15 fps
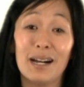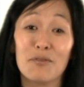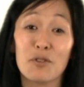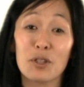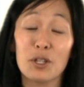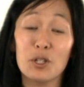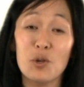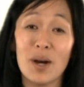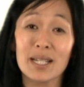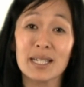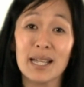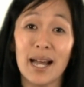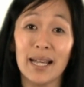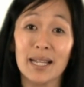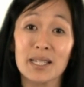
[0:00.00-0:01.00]
for the
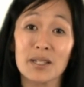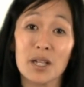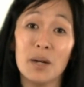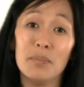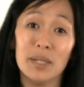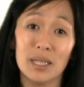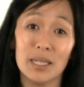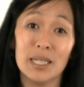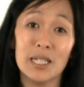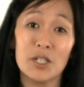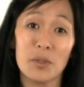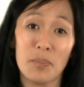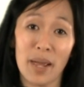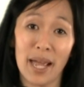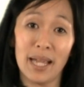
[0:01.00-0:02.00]
USCIS's ability
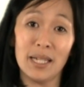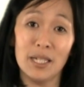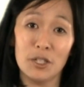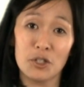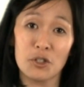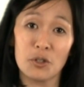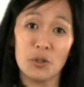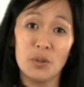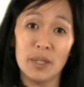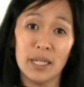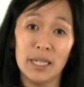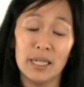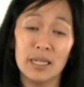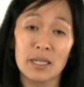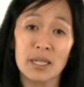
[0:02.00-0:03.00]
to pay issue
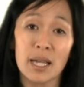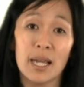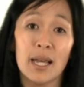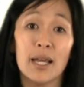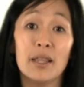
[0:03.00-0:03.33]
is